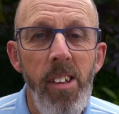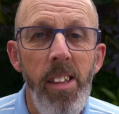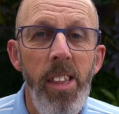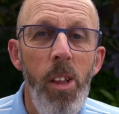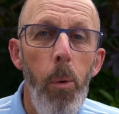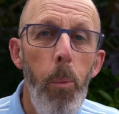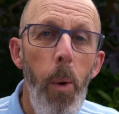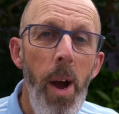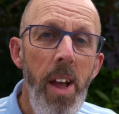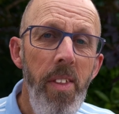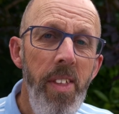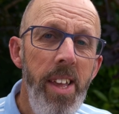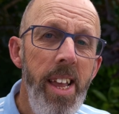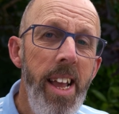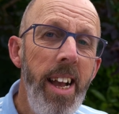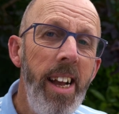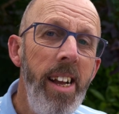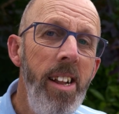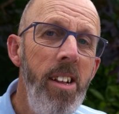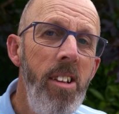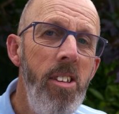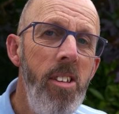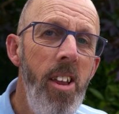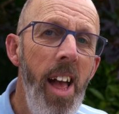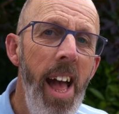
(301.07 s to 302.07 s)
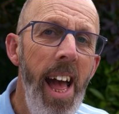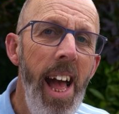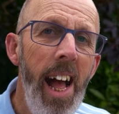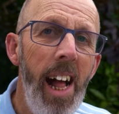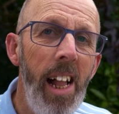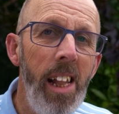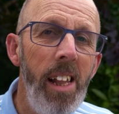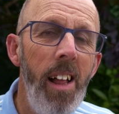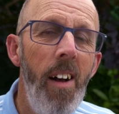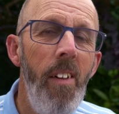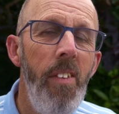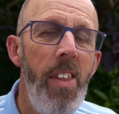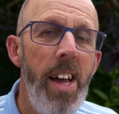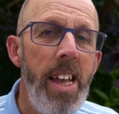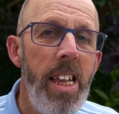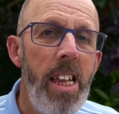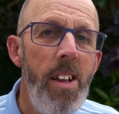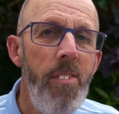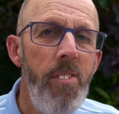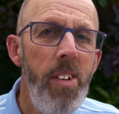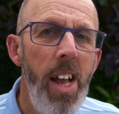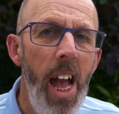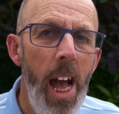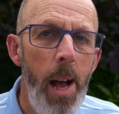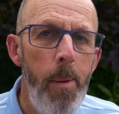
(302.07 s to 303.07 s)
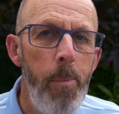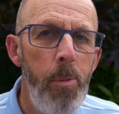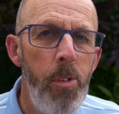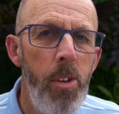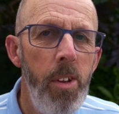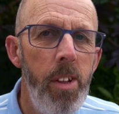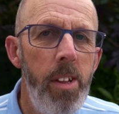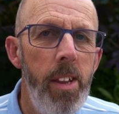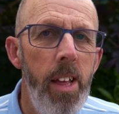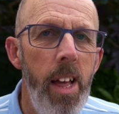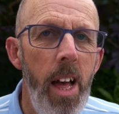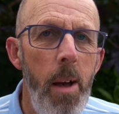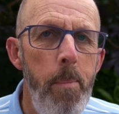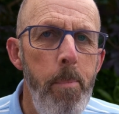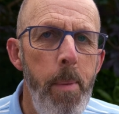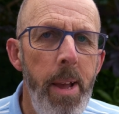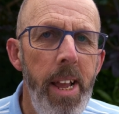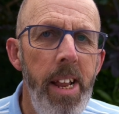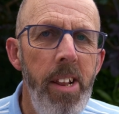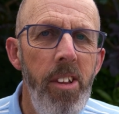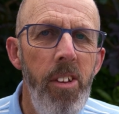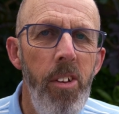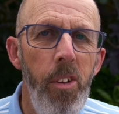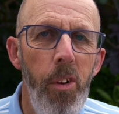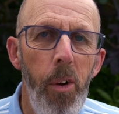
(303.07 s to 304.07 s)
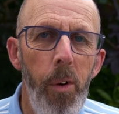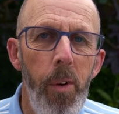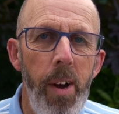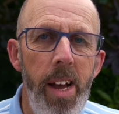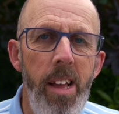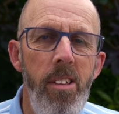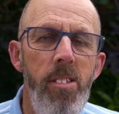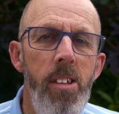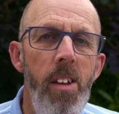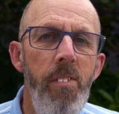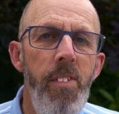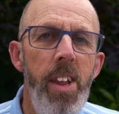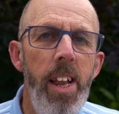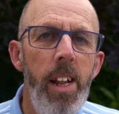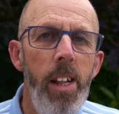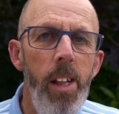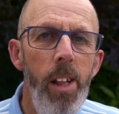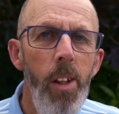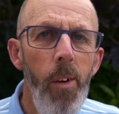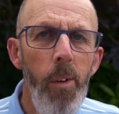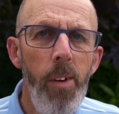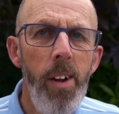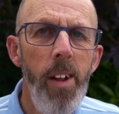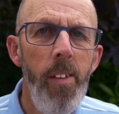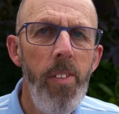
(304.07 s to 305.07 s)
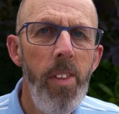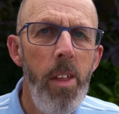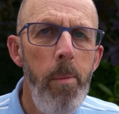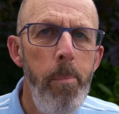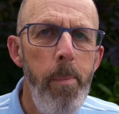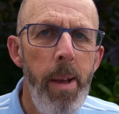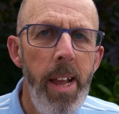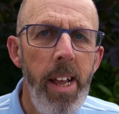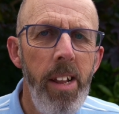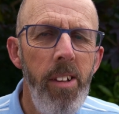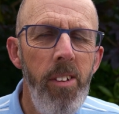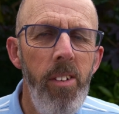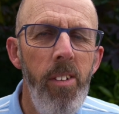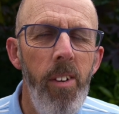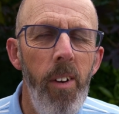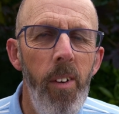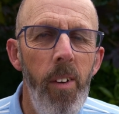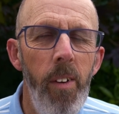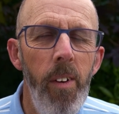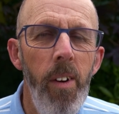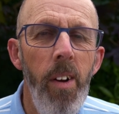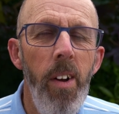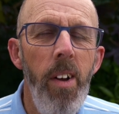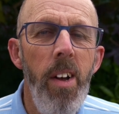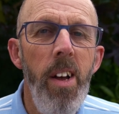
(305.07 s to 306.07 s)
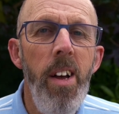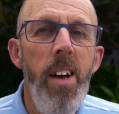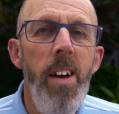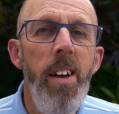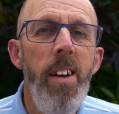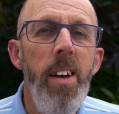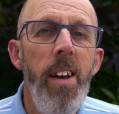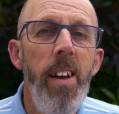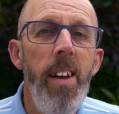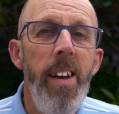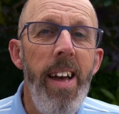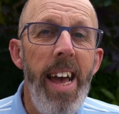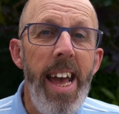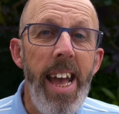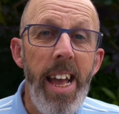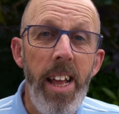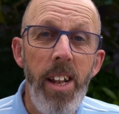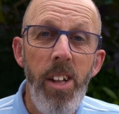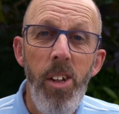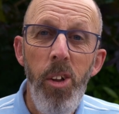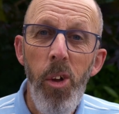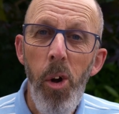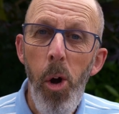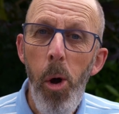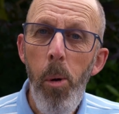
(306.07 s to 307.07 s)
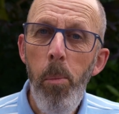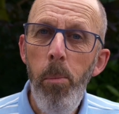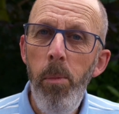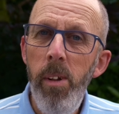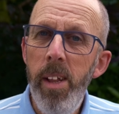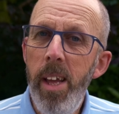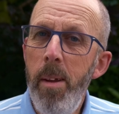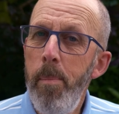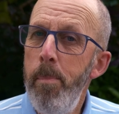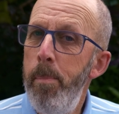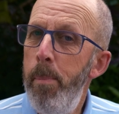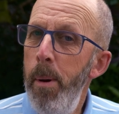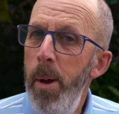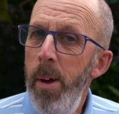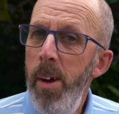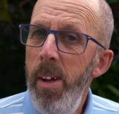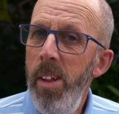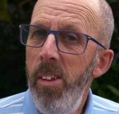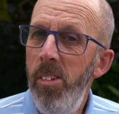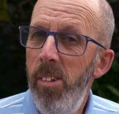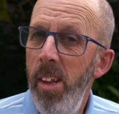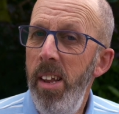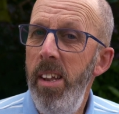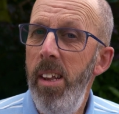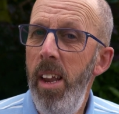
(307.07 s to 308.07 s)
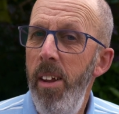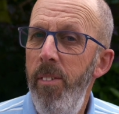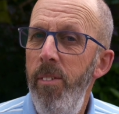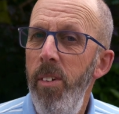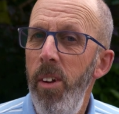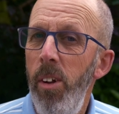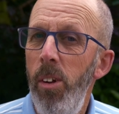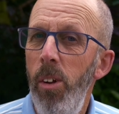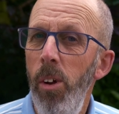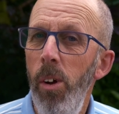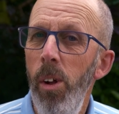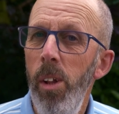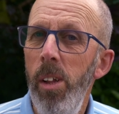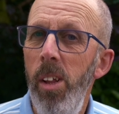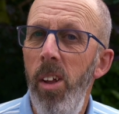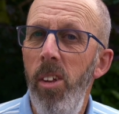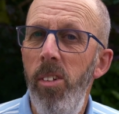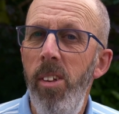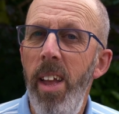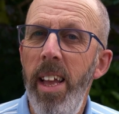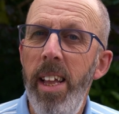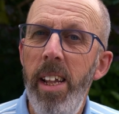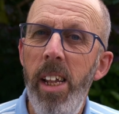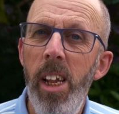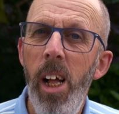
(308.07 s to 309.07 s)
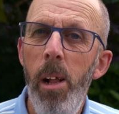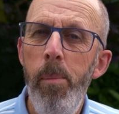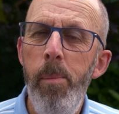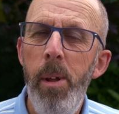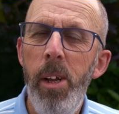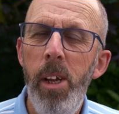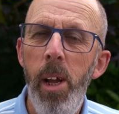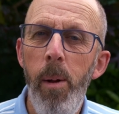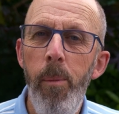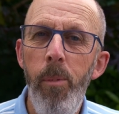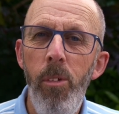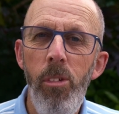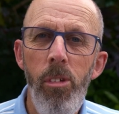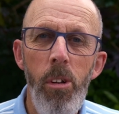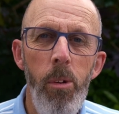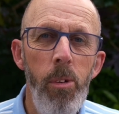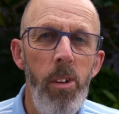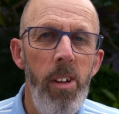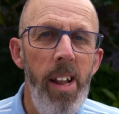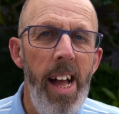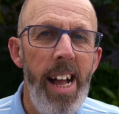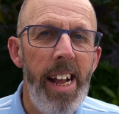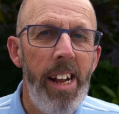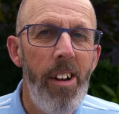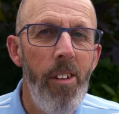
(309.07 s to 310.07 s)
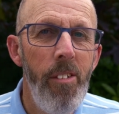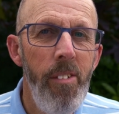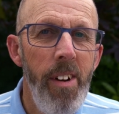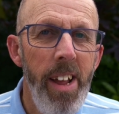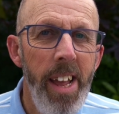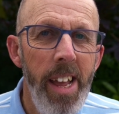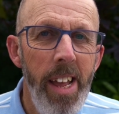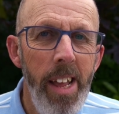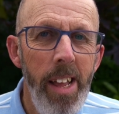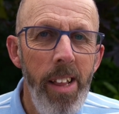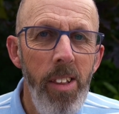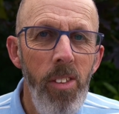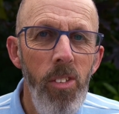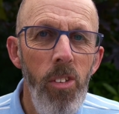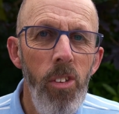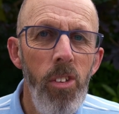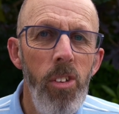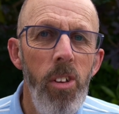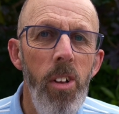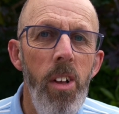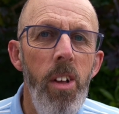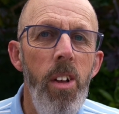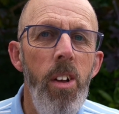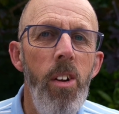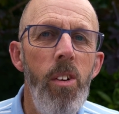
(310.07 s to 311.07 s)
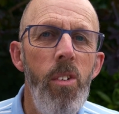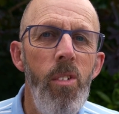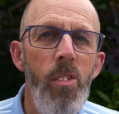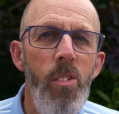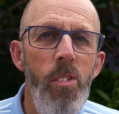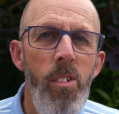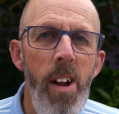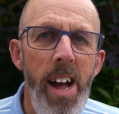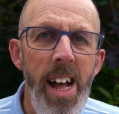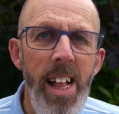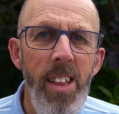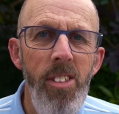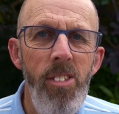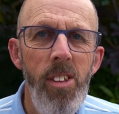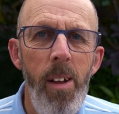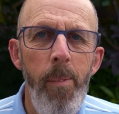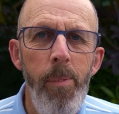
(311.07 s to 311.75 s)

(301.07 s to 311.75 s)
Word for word: And the way that you can tell that you've captured a meteor is if you look at the meteor, it normally burns in different colours. It normally comes sort of like greens, reds.